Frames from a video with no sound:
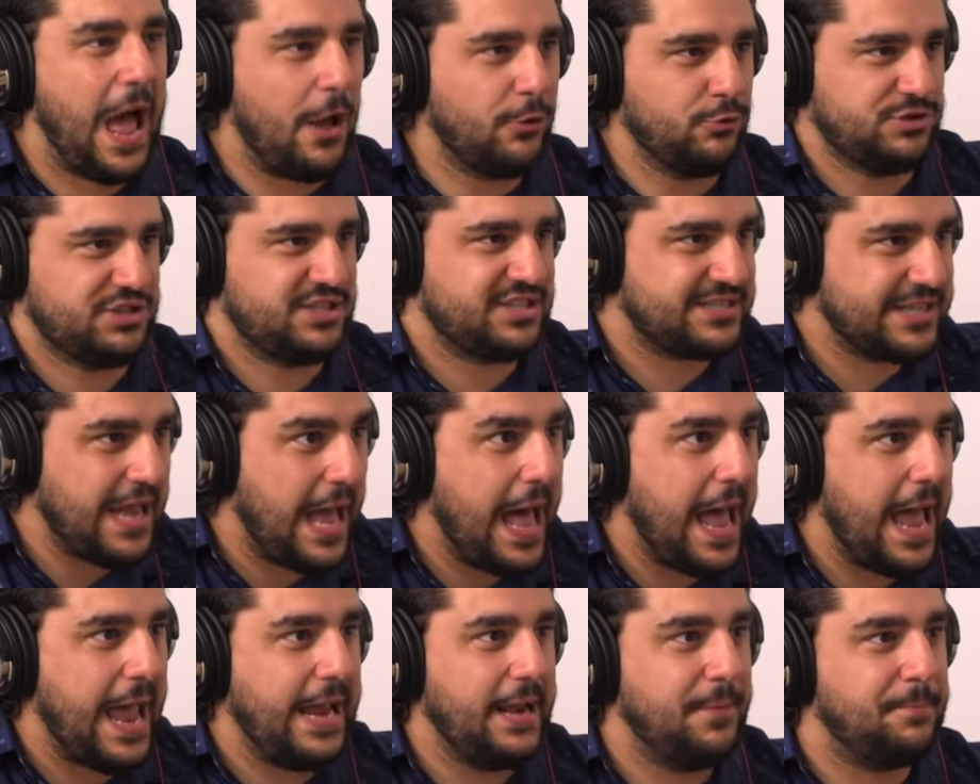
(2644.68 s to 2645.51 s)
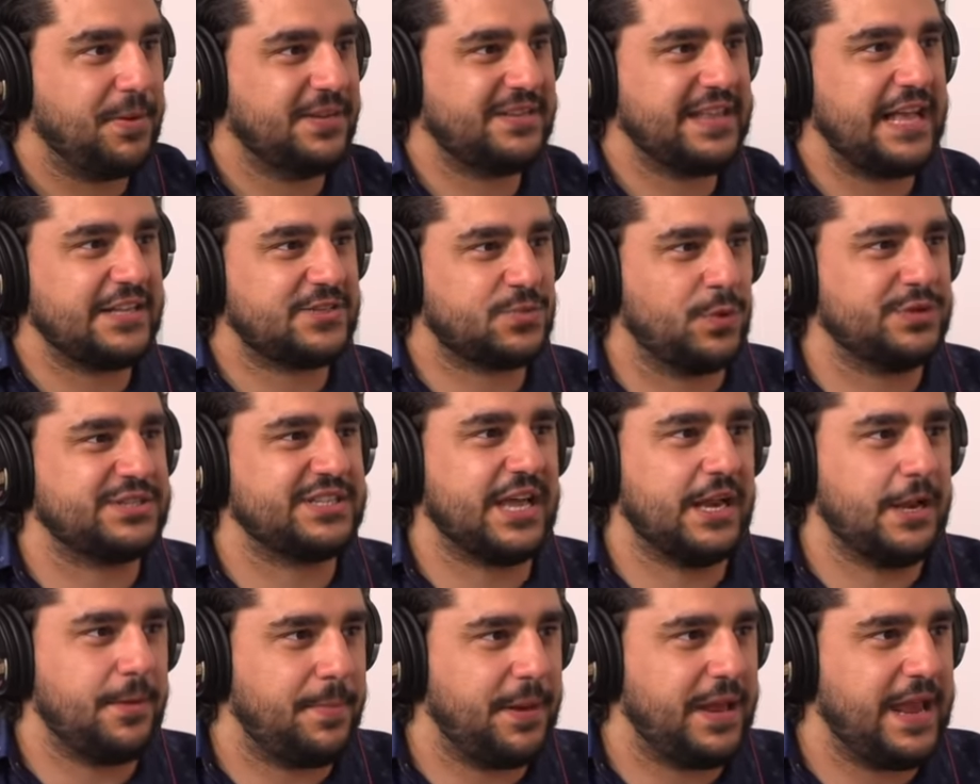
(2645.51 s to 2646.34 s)
outside, but no, that's what's
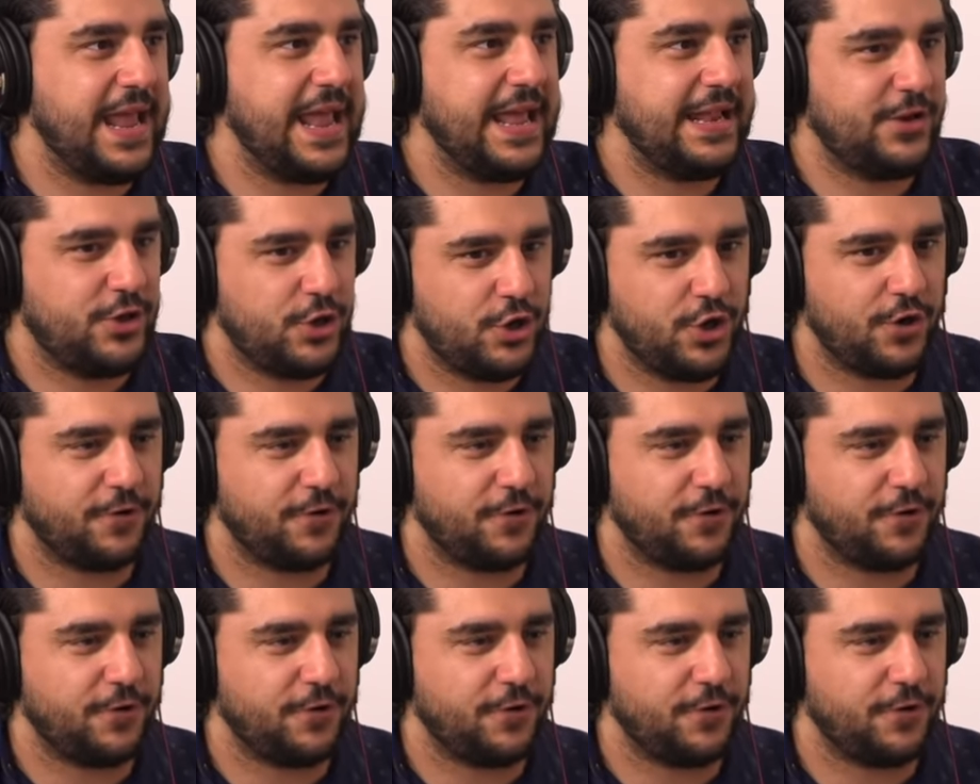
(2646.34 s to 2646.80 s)
gonna be hitting Dude.